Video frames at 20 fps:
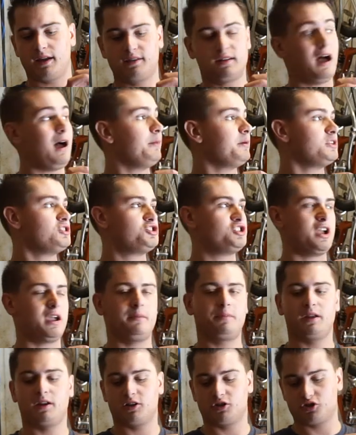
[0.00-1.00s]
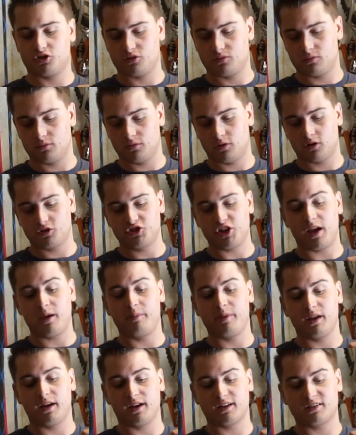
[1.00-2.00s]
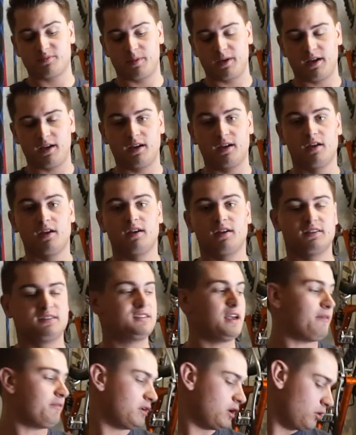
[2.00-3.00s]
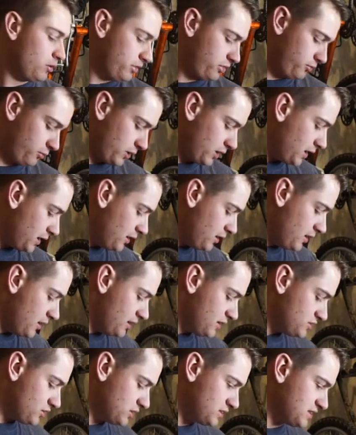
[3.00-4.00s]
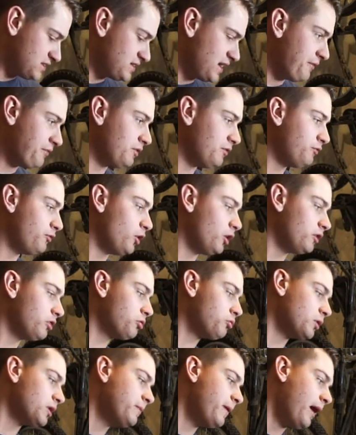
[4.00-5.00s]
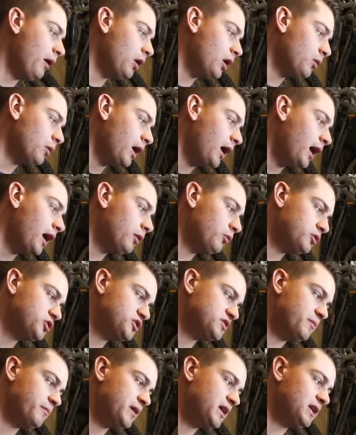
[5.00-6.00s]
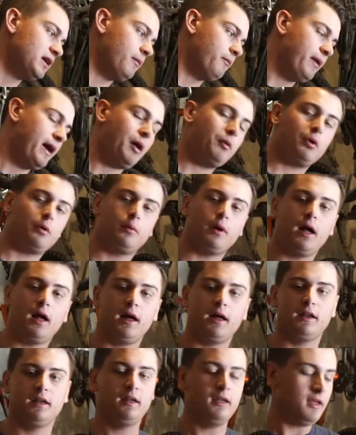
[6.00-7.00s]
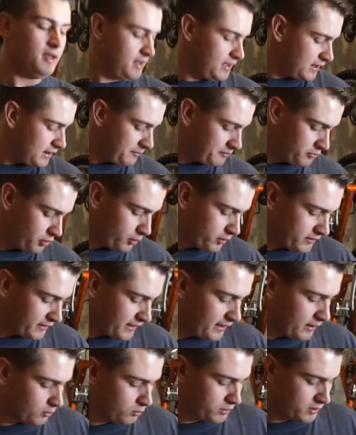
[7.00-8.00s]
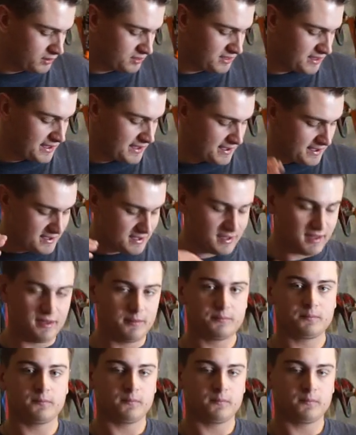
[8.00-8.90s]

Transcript: a Dobyns Champion or Champion XP 703. So it's a seven foot, three power rod, which is a medium power rod, and I'm throwing that with a